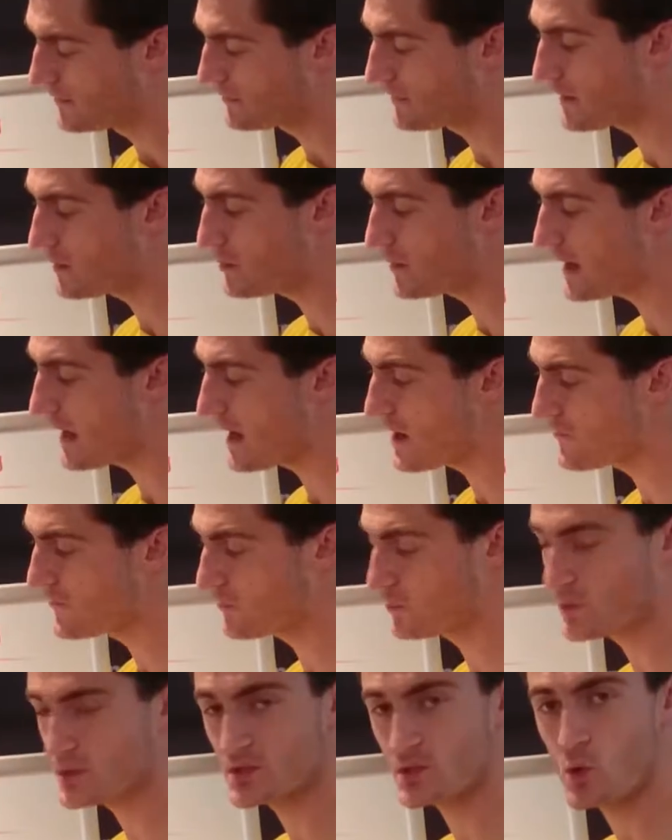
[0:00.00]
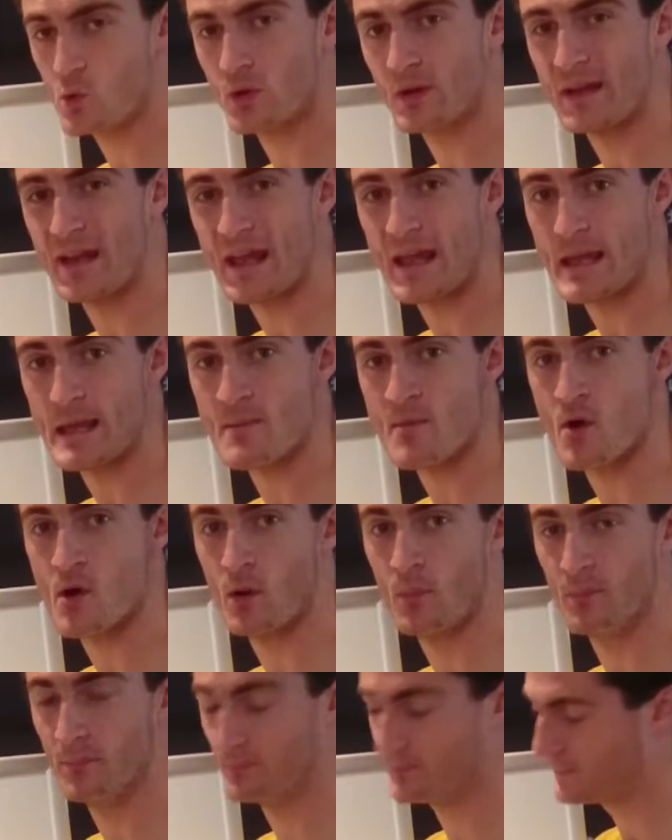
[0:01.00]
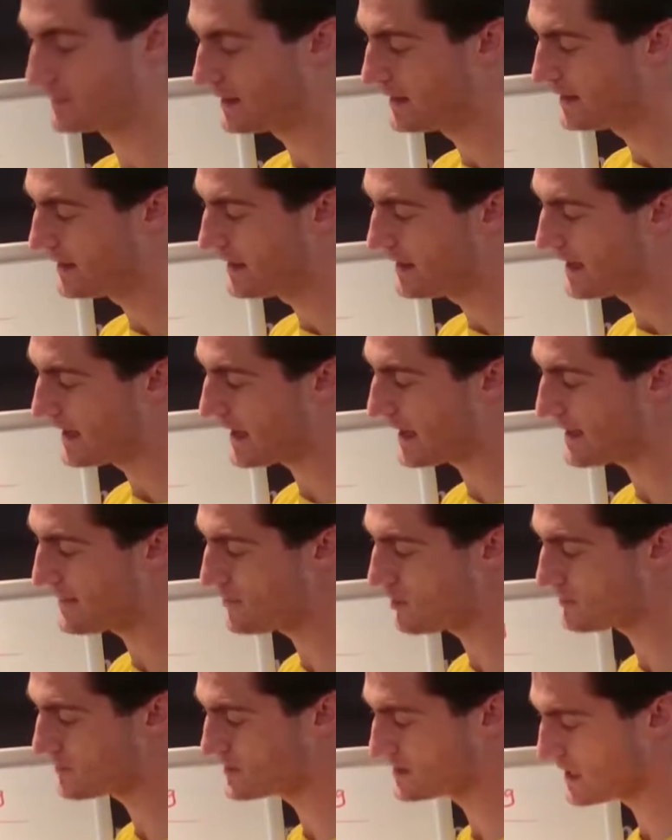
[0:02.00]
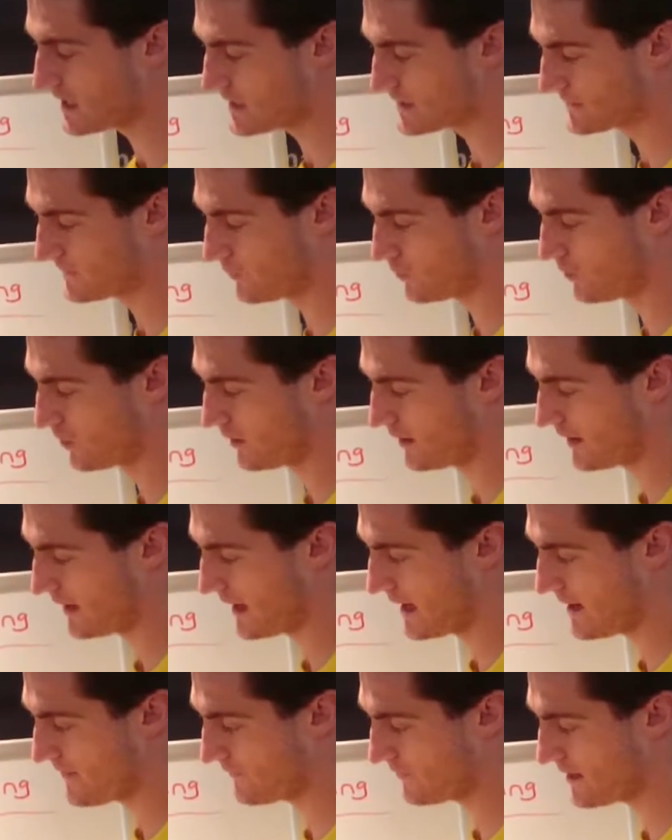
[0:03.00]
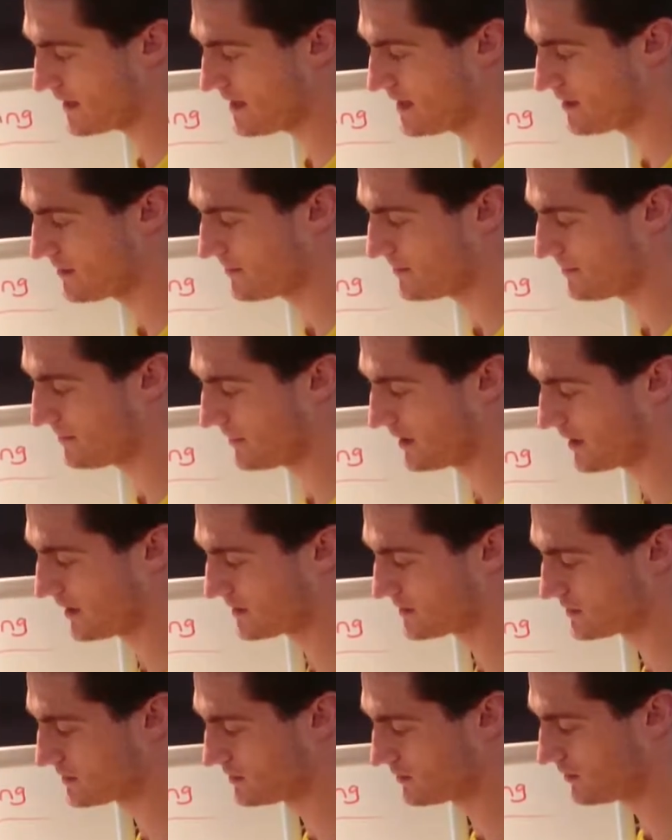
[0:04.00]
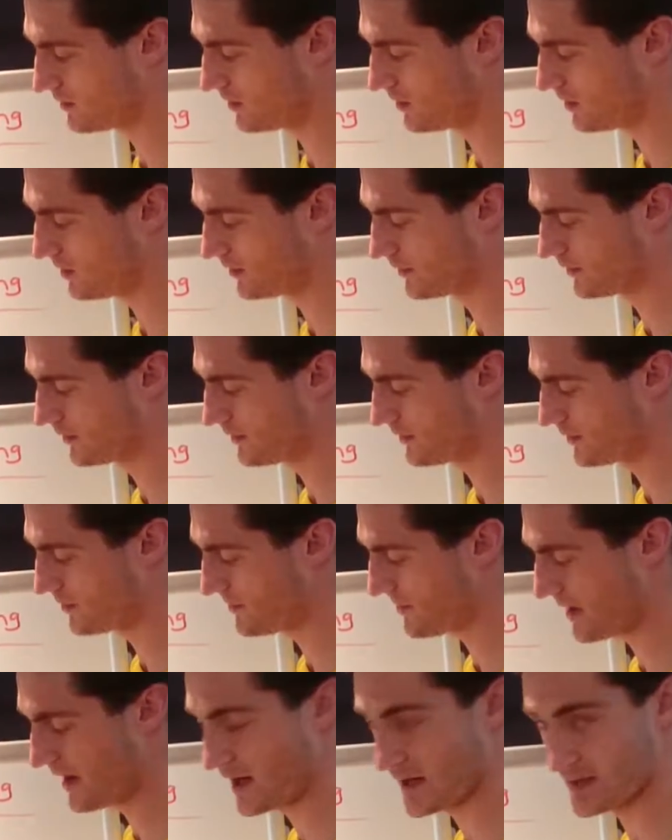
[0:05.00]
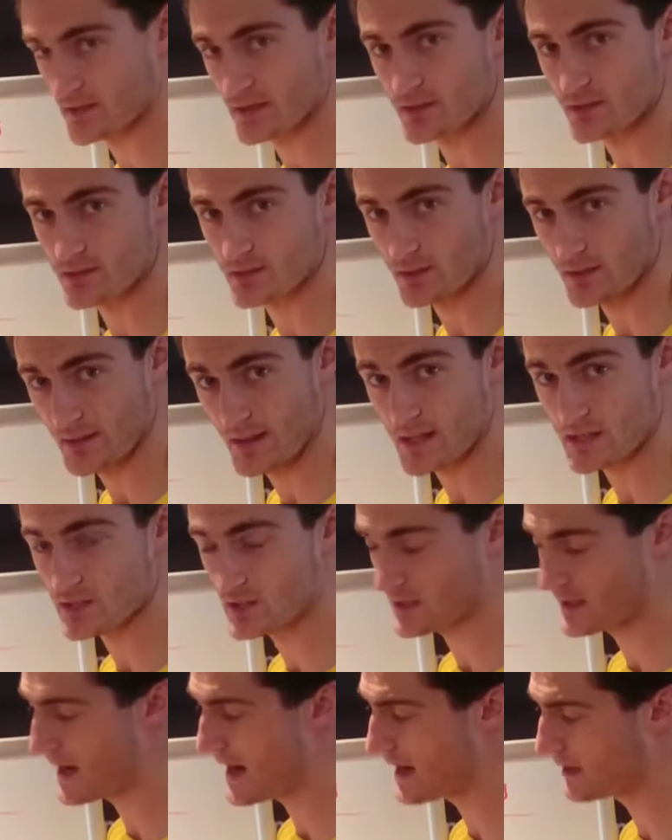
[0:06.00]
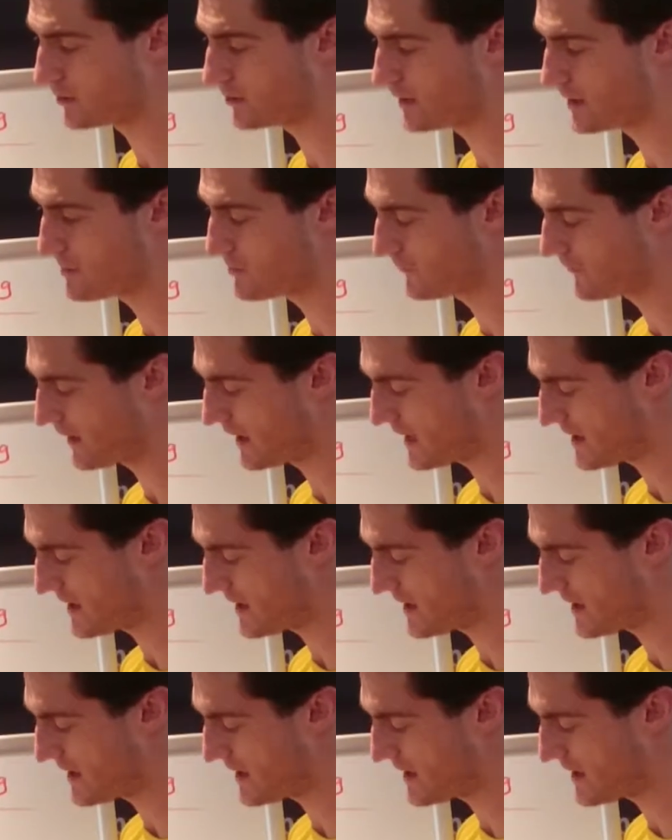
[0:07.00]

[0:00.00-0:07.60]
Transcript: Then we have what's called an EMOM. EMOM stands for every minute on the minute. So that's the acronym for